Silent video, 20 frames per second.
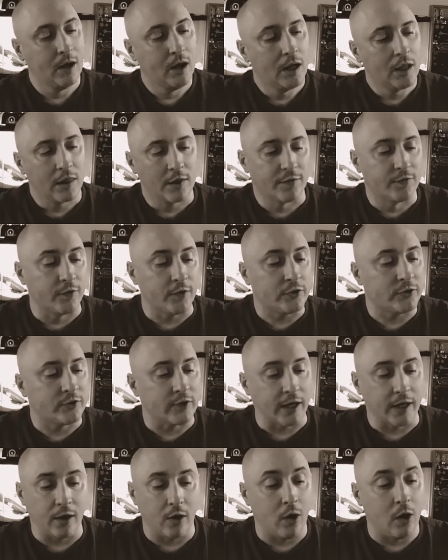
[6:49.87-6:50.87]
The first
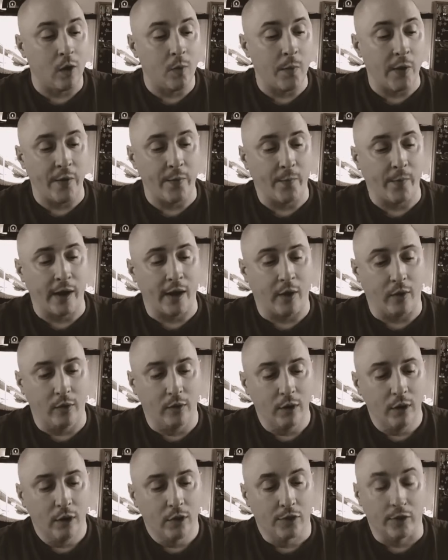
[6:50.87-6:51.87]
day all went well.
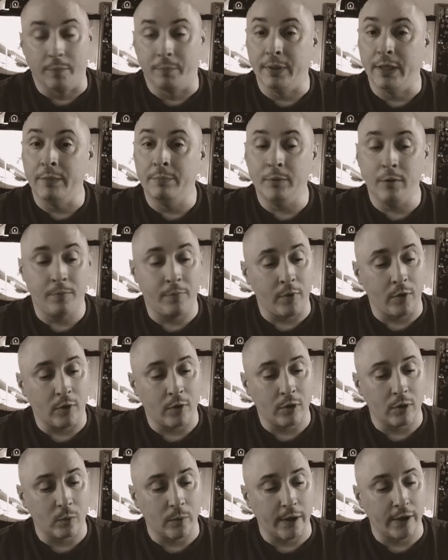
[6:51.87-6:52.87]
The people bought
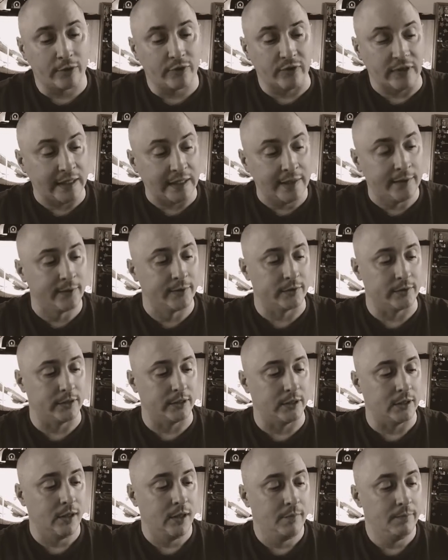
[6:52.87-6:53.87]
her wares
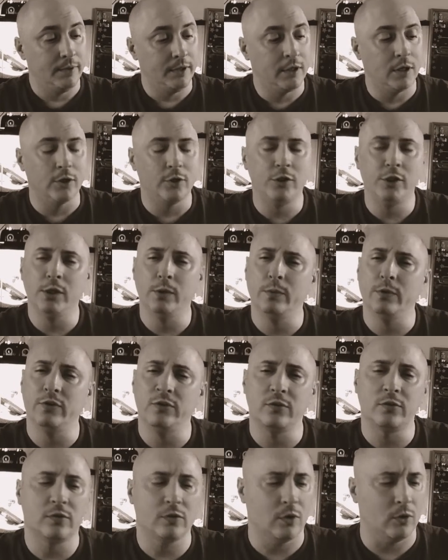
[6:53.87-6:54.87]
eagerly because she was
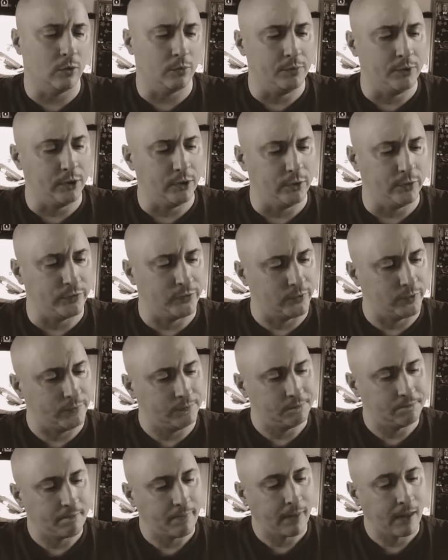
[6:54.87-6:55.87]
so beautiful,
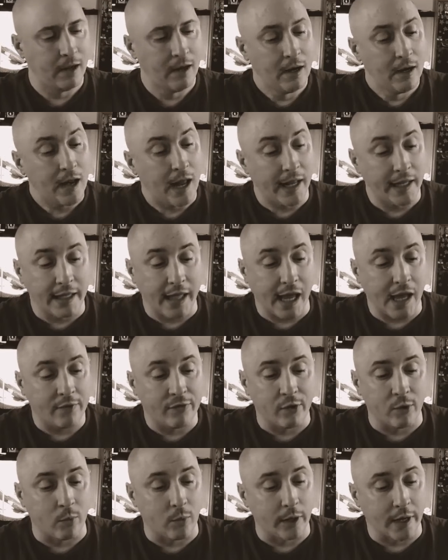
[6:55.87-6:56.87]
and gave
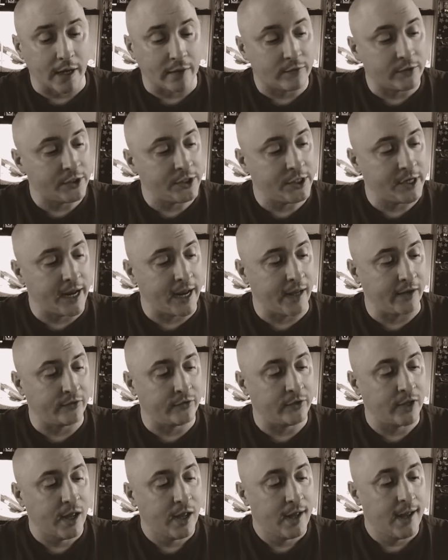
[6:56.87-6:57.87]
her whatever she
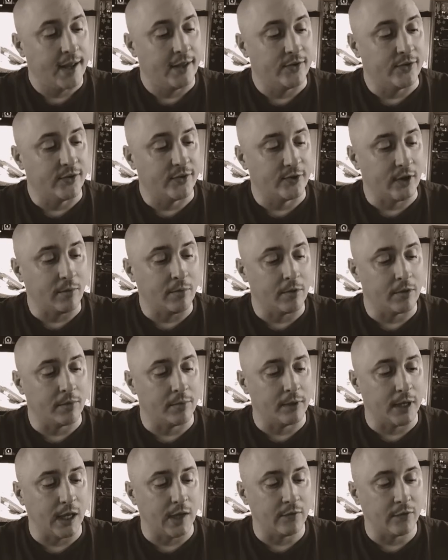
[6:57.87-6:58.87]
asked, and some of them
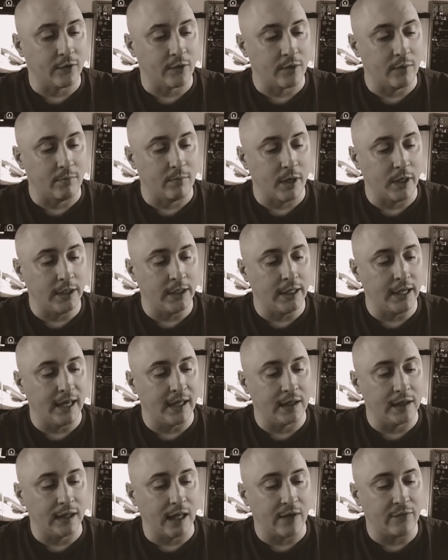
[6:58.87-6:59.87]
gave her the money
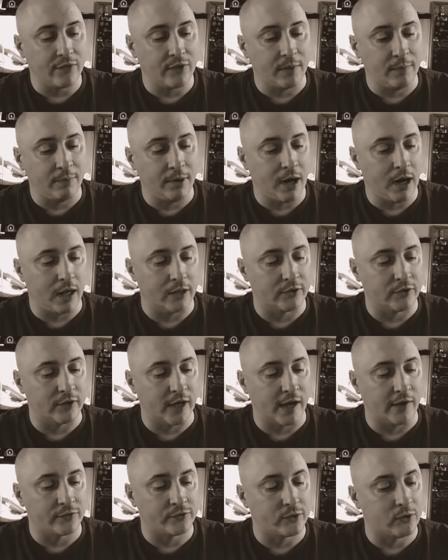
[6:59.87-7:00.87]
and left the pots
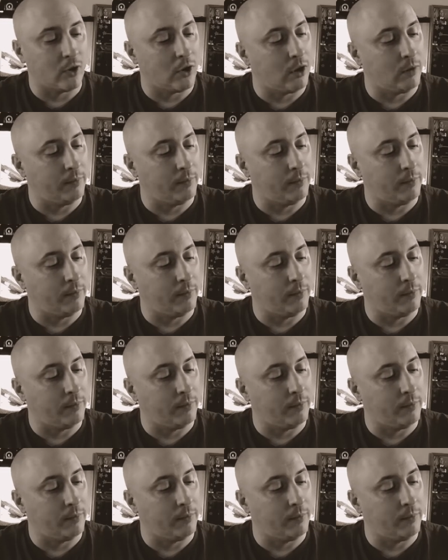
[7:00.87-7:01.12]
after all